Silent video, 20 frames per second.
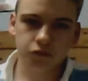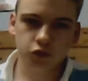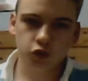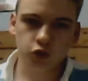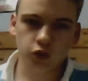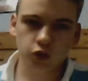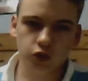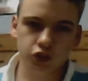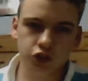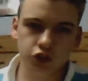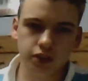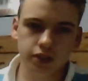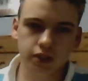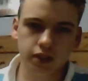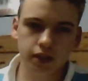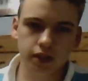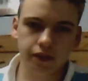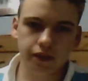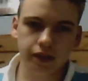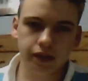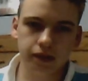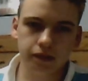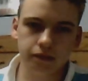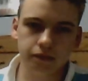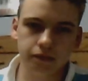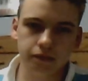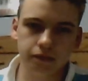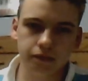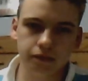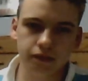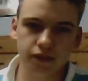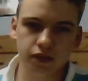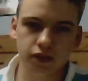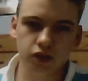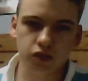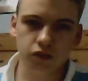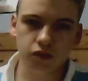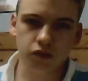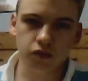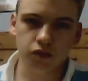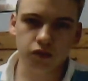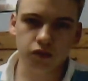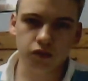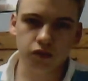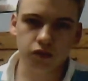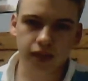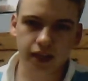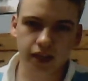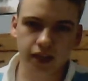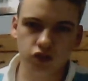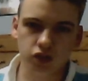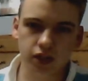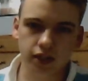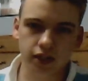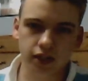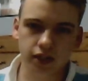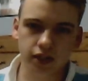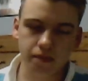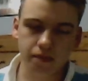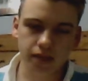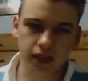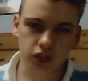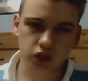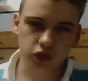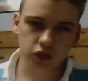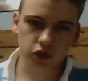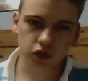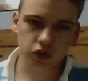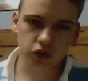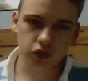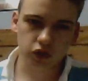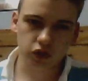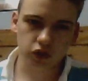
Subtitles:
Jirachi, and then you bulk up the Kingdra line to go Magnezone.